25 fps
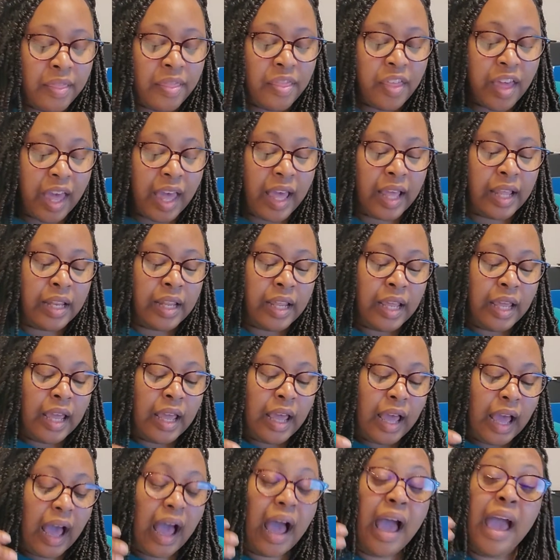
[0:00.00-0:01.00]
that
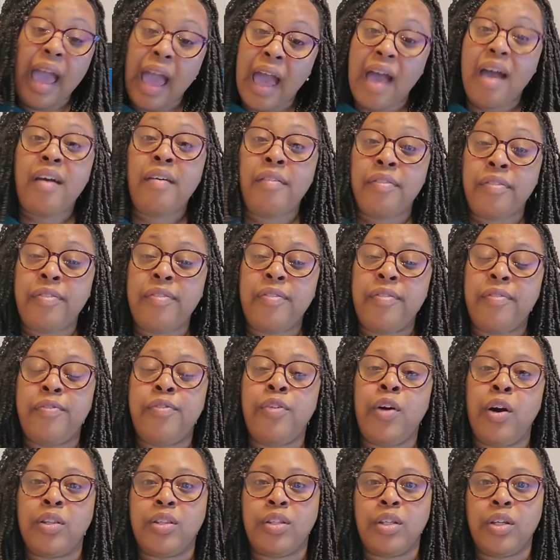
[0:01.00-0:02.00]
I have
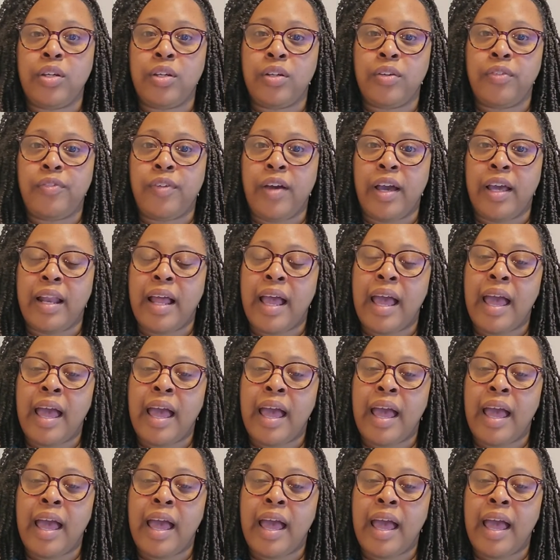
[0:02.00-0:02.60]
fought the good fight.